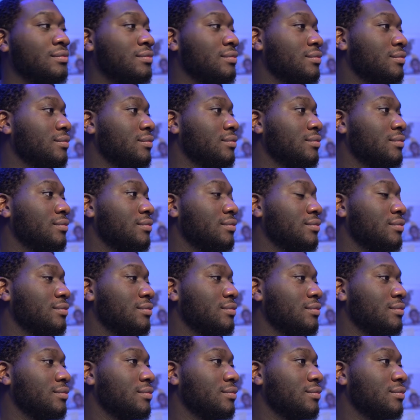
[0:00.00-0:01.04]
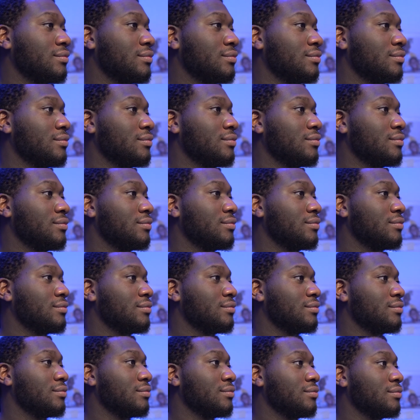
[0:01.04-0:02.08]

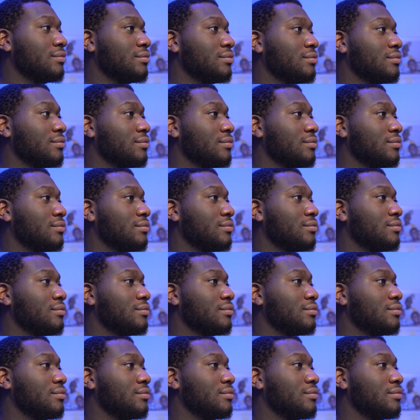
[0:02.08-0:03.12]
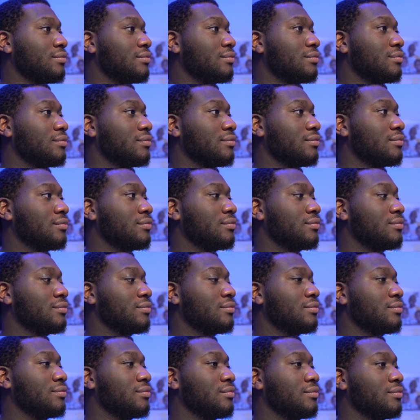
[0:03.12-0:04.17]

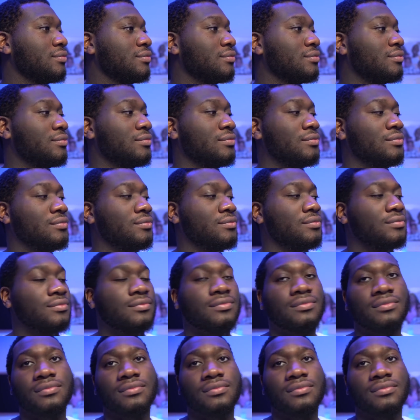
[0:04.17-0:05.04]
Nobody speaks.